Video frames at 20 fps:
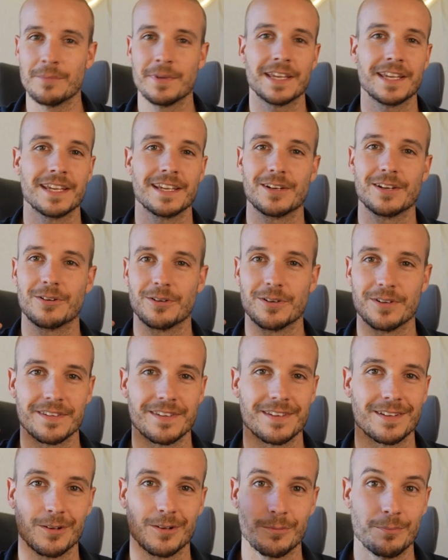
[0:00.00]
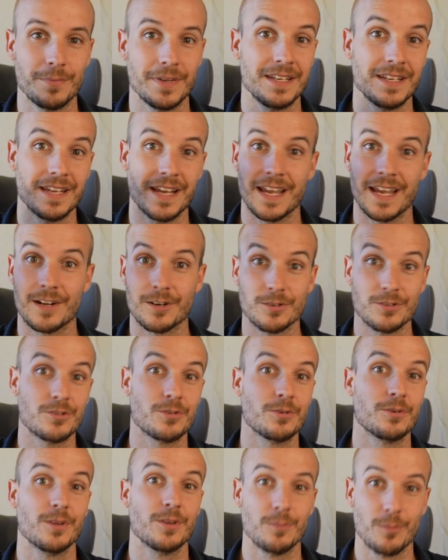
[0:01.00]
It can go until midnight or
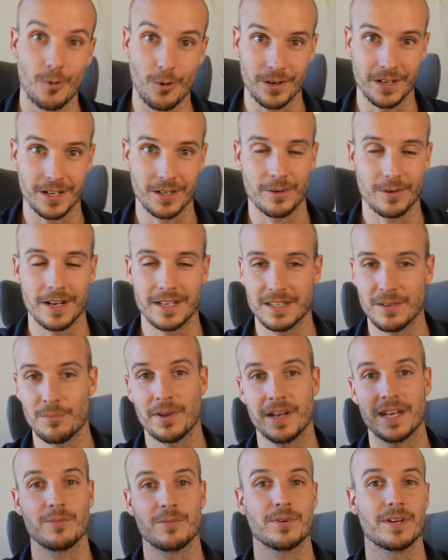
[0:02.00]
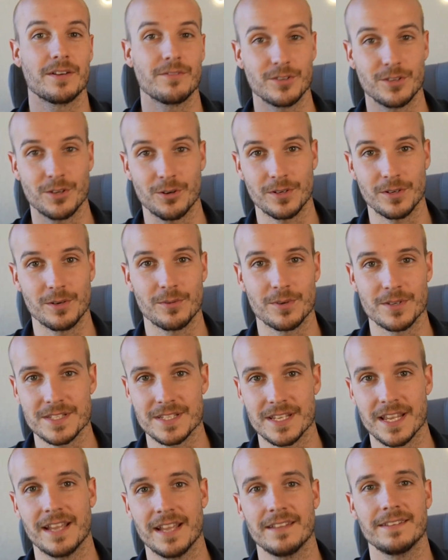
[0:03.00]
two in the morning, right? Depending whenever Tony wants
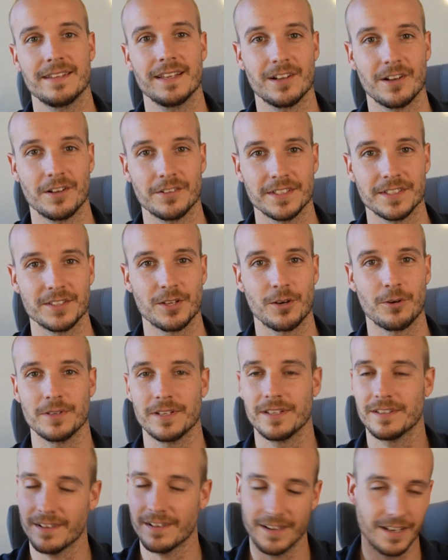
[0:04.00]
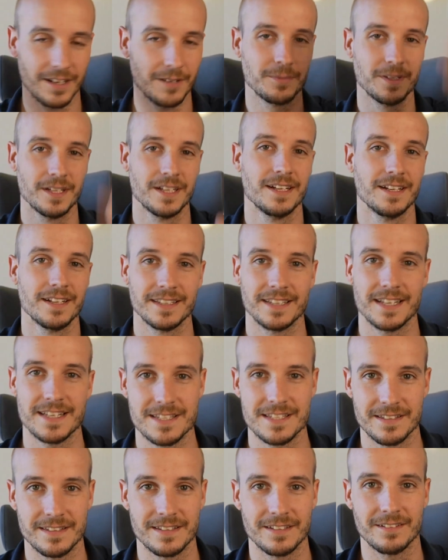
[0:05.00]
to end, they call it Tony time. That's
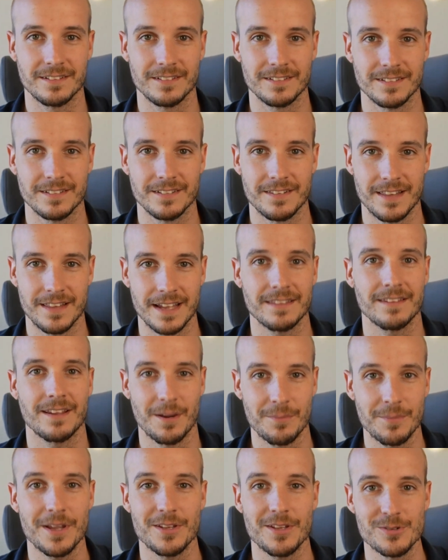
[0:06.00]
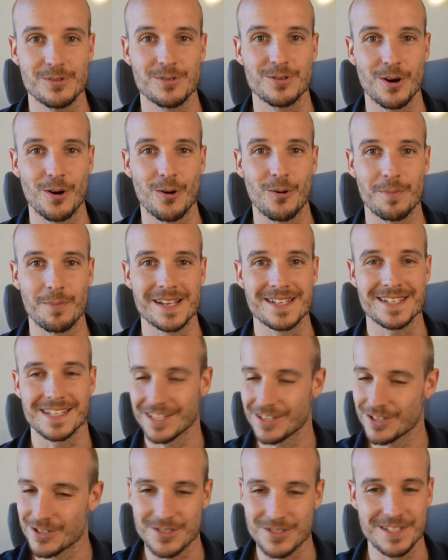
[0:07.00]
until that time that you go,
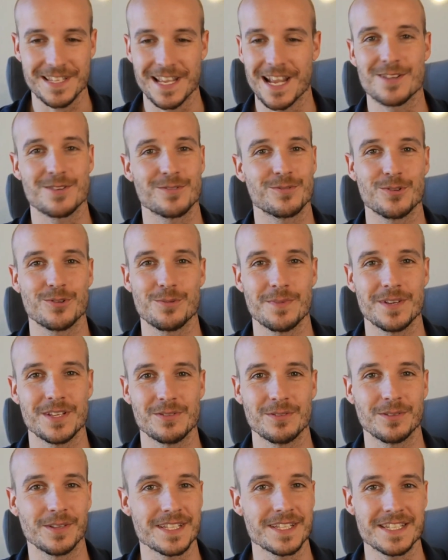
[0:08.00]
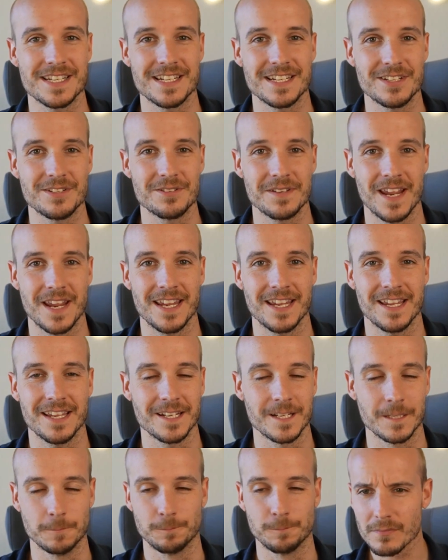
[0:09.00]
basically. You just stay in the room and you listen and you take it
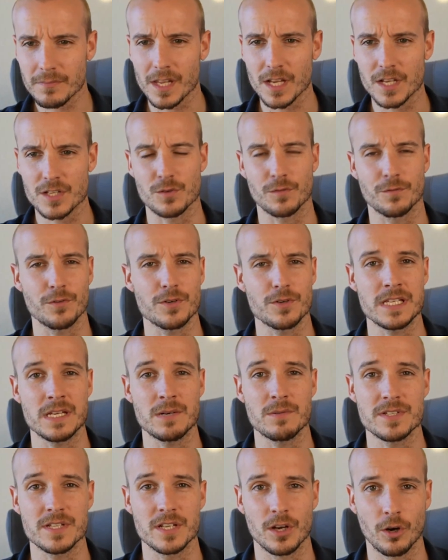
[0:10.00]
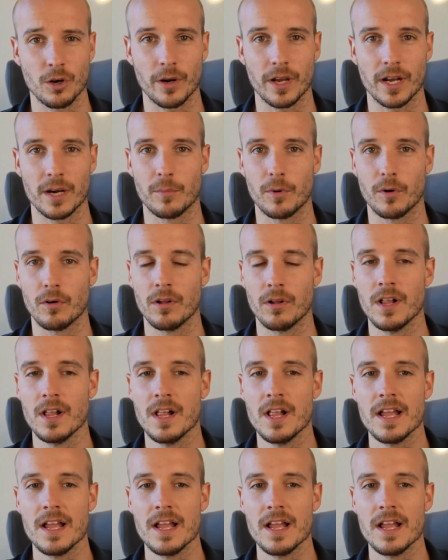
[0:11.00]
in. So first it was incredible.